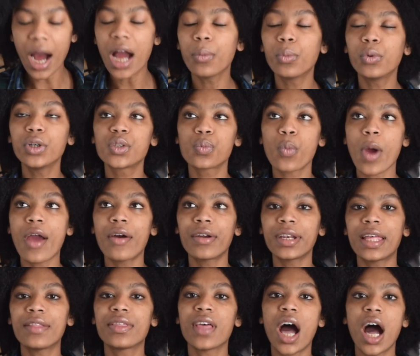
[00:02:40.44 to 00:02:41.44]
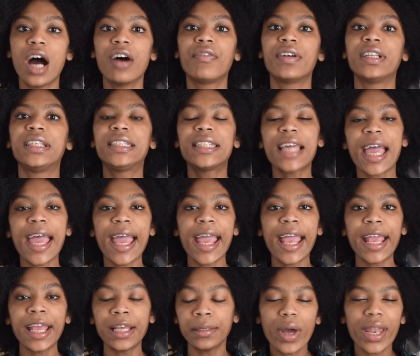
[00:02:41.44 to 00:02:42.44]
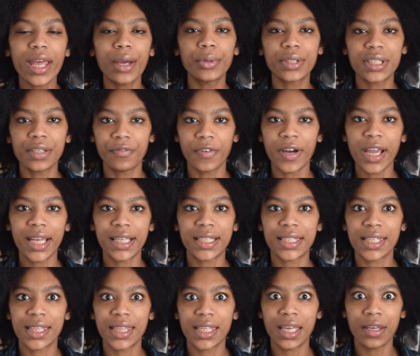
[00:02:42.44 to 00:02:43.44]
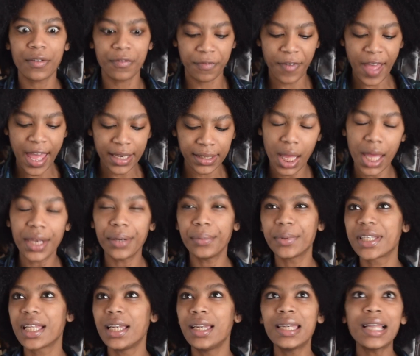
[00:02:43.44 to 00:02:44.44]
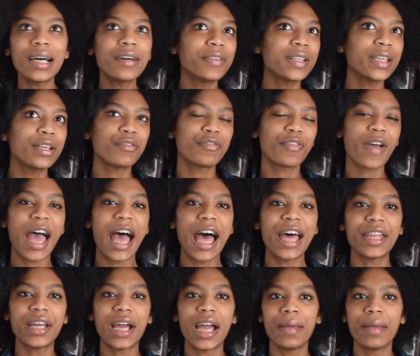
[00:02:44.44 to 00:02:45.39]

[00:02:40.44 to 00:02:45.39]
I was wearing it the other day when I was invited to the event, and it was a lovely event.